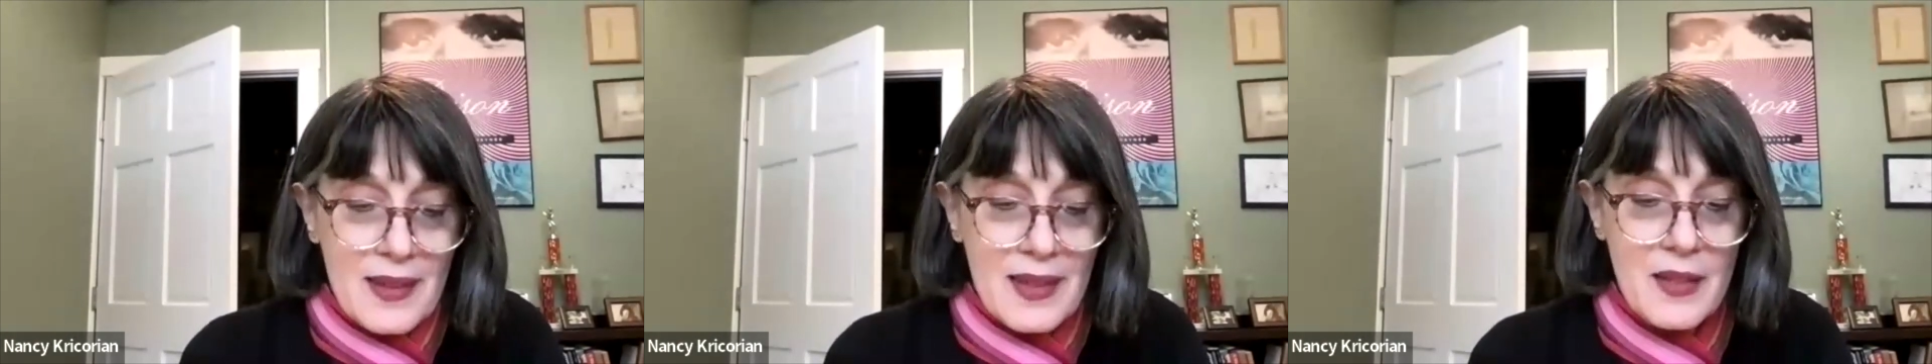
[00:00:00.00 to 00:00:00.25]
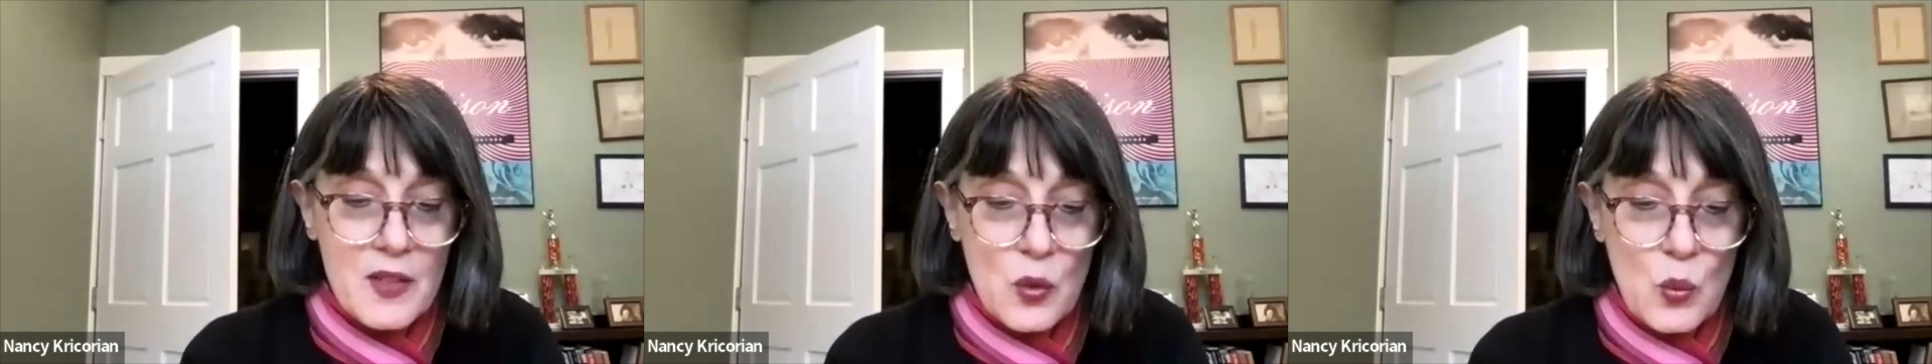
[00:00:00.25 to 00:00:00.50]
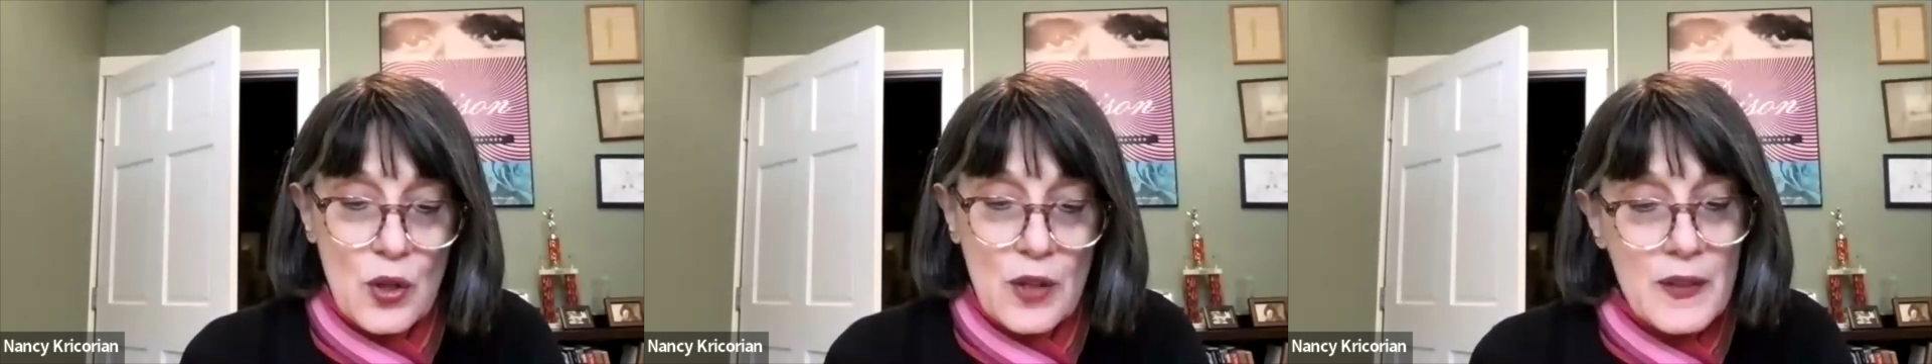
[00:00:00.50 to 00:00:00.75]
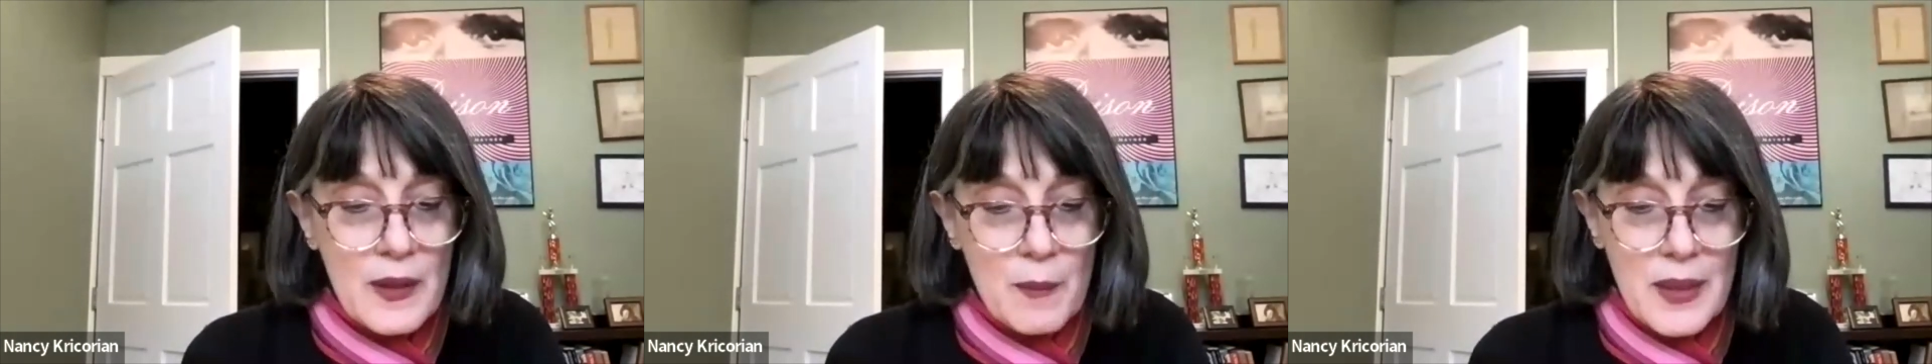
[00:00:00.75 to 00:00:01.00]
It is a
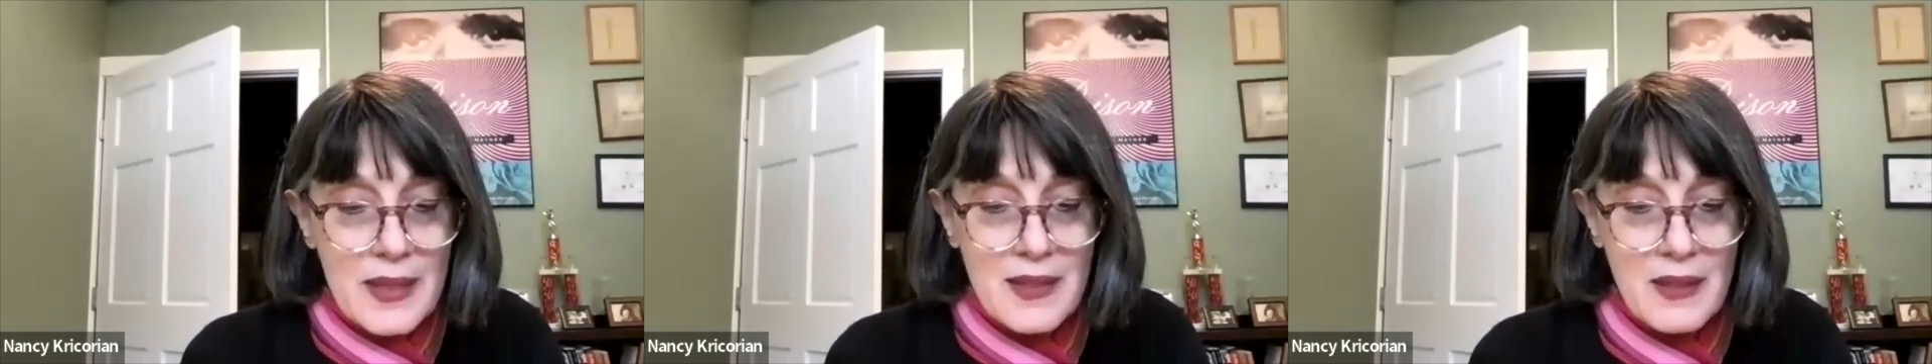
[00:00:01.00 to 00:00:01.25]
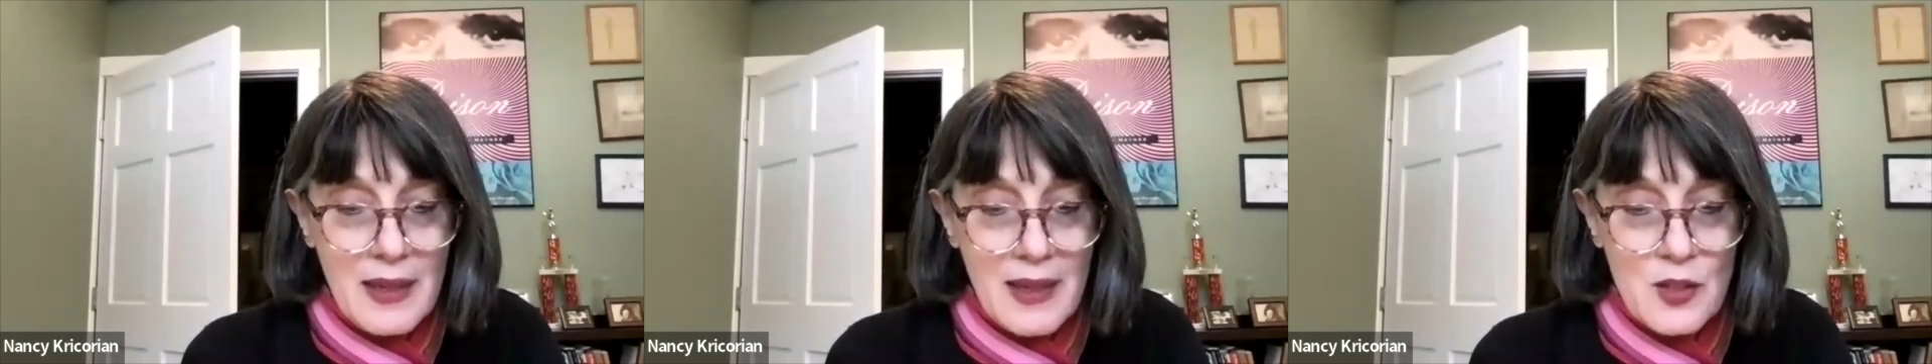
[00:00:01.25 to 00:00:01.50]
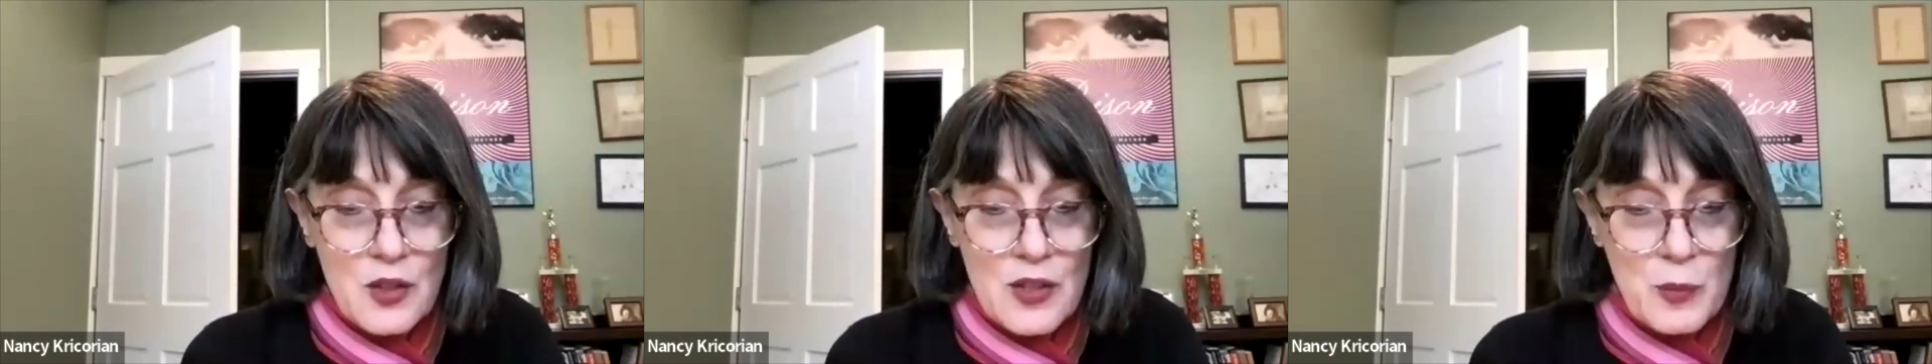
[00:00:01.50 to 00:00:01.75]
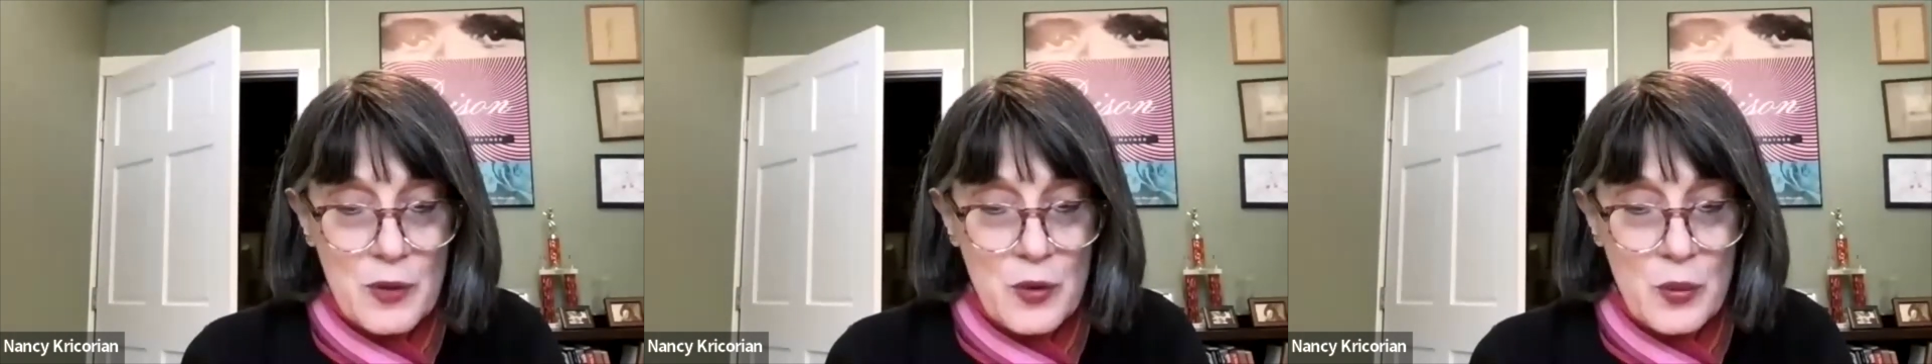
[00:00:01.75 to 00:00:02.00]
work that makes
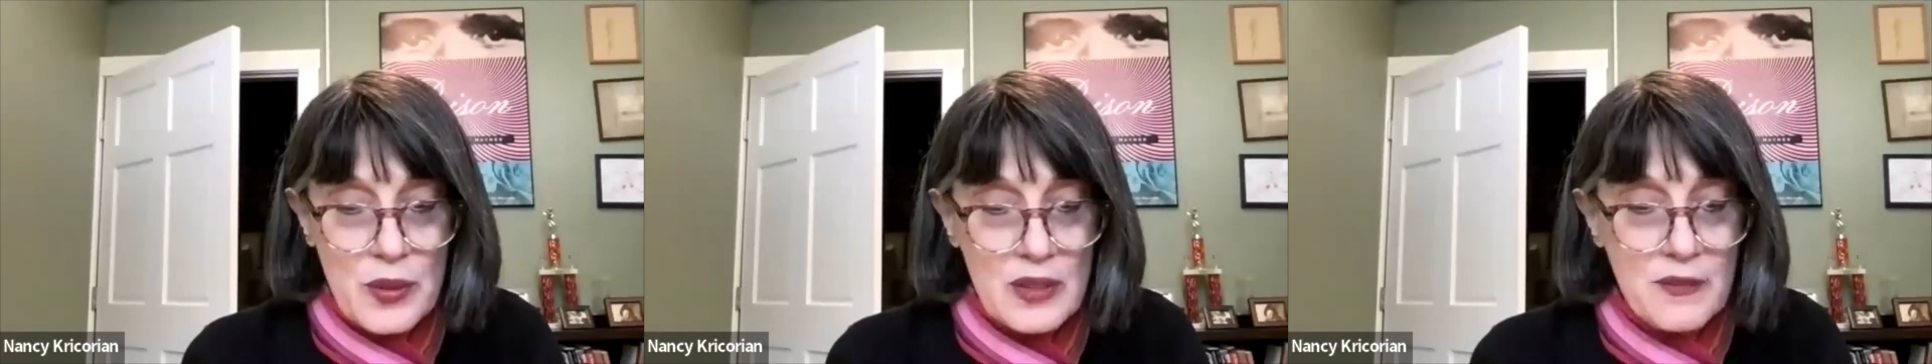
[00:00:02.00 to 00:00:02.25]
connections between